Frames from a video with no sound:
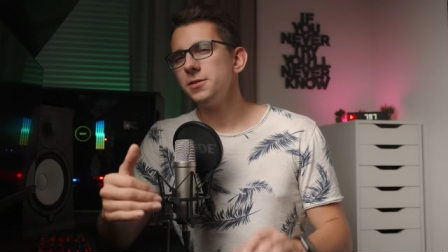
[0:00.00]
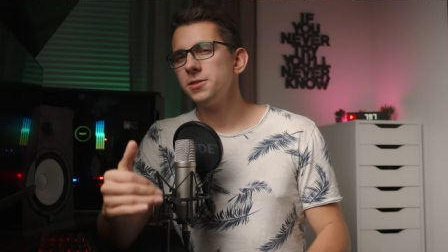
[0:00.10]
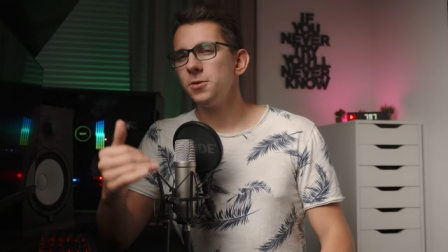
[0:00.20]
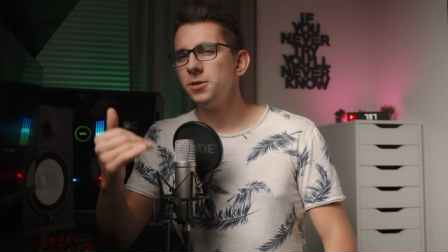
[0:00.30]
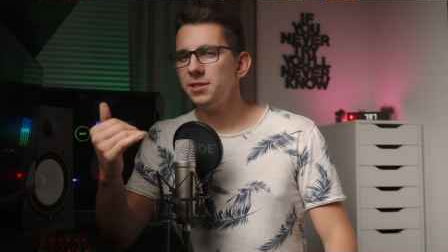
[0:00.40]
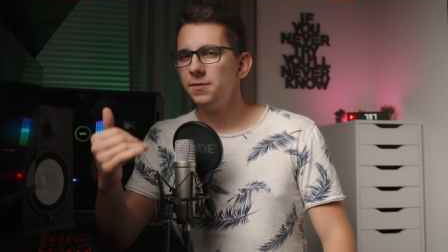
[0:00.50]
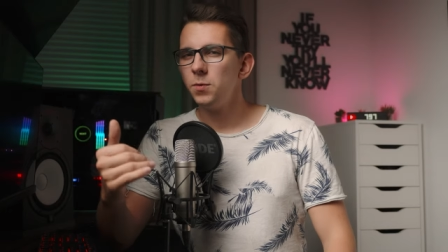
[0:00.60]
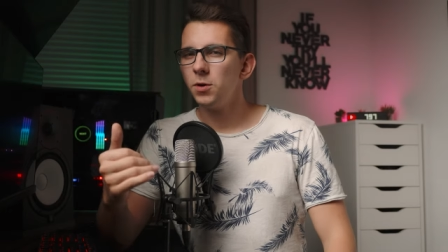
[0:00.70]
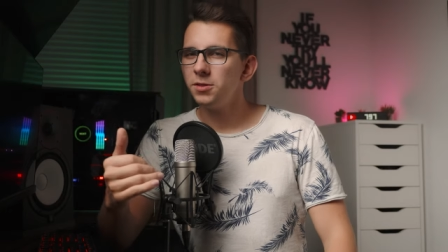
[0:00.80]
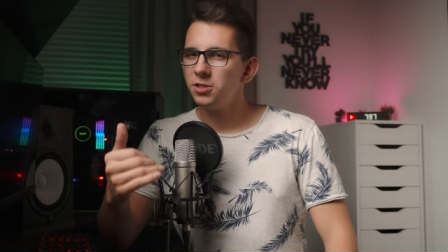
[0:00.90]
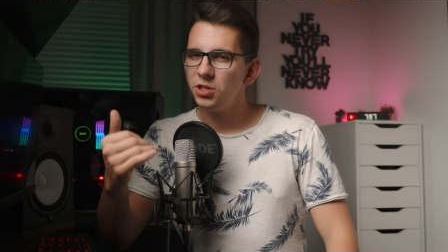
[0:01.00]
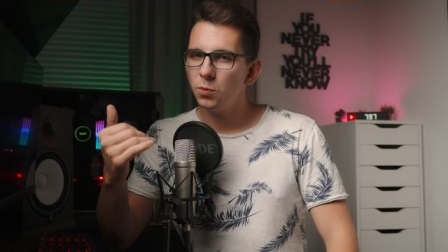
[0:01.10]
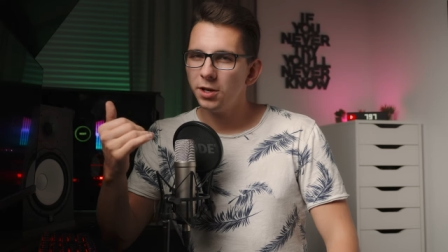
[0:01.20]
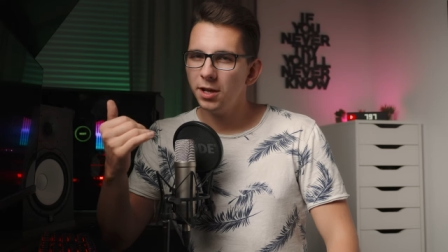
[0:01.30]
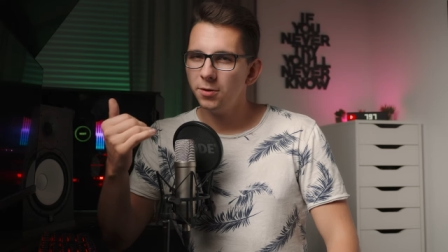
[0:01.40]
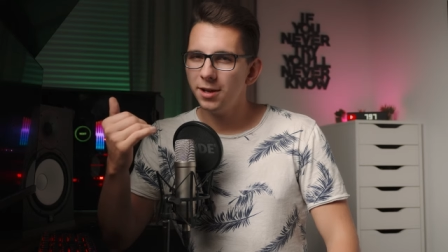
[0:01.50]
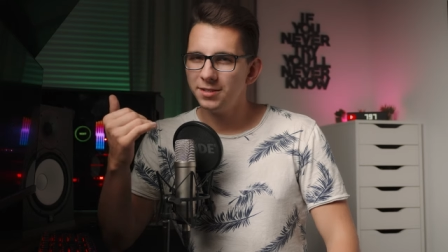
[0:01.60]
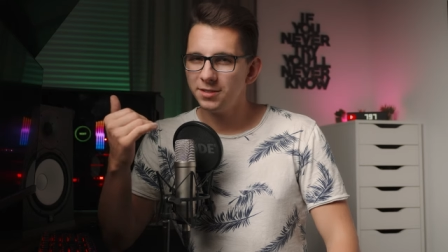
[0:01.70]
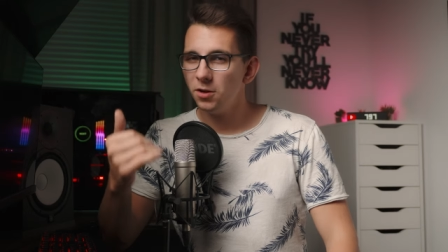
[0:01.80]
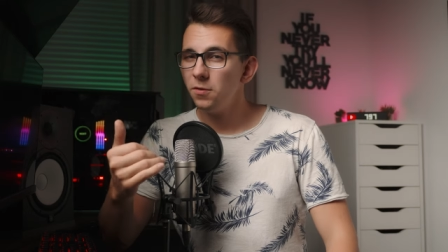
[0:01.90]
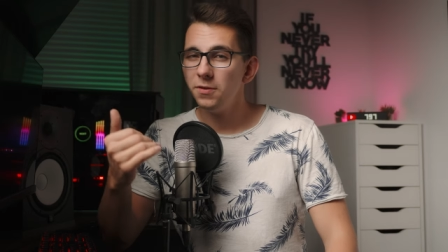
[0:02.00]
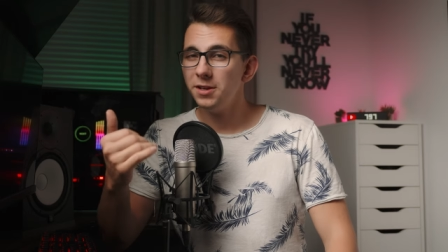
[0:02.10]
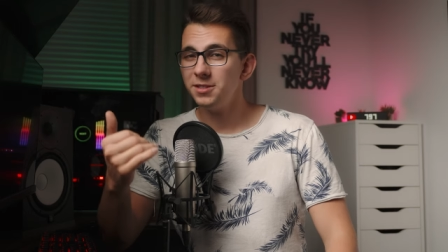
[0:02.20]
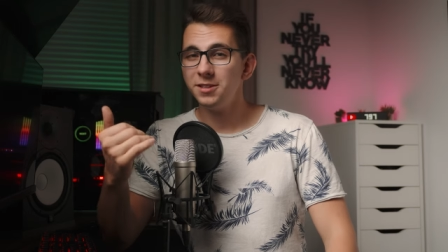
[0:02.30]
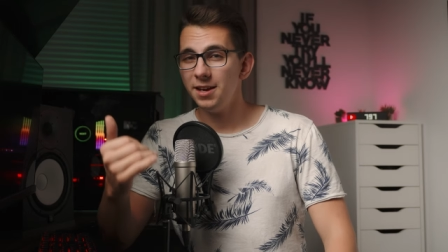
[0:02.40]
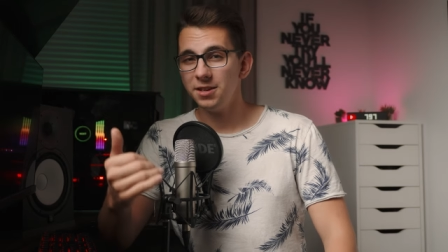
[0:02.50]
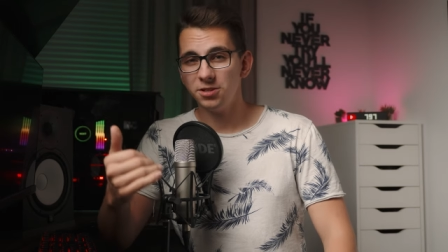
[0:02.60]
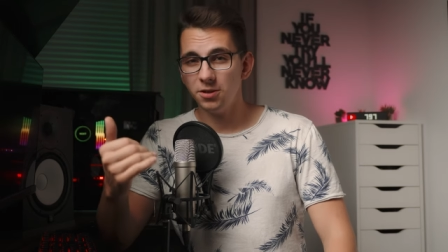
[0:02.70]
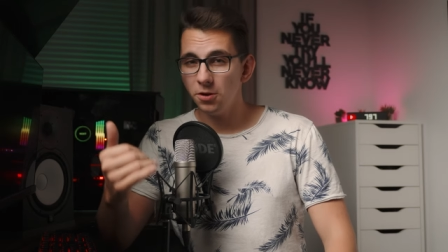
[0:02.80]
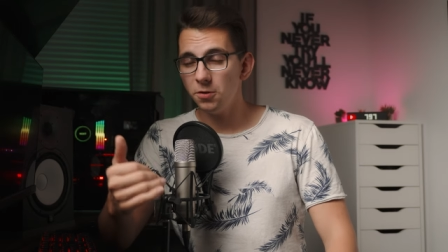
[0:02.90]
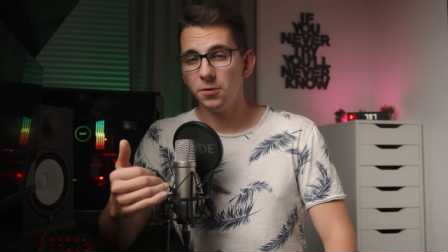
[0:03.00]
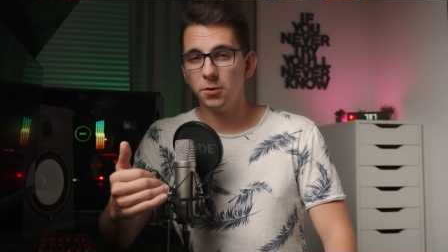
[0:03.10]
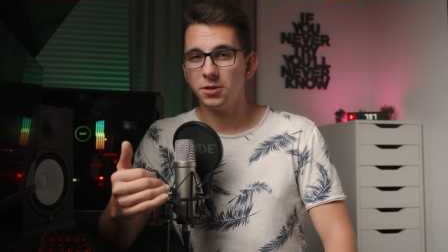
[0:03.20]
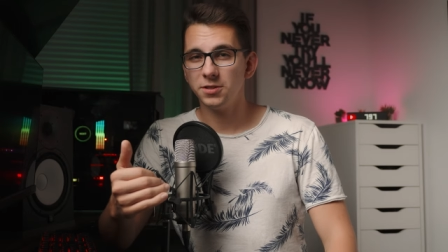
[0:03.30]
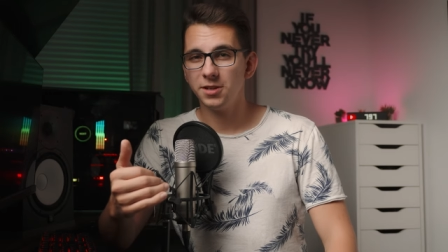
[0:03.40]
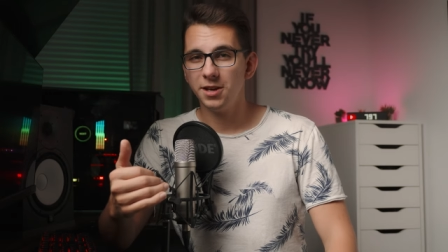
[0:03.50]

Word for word: the Sony Z V one, the G one hundred has no phase detection autofocus.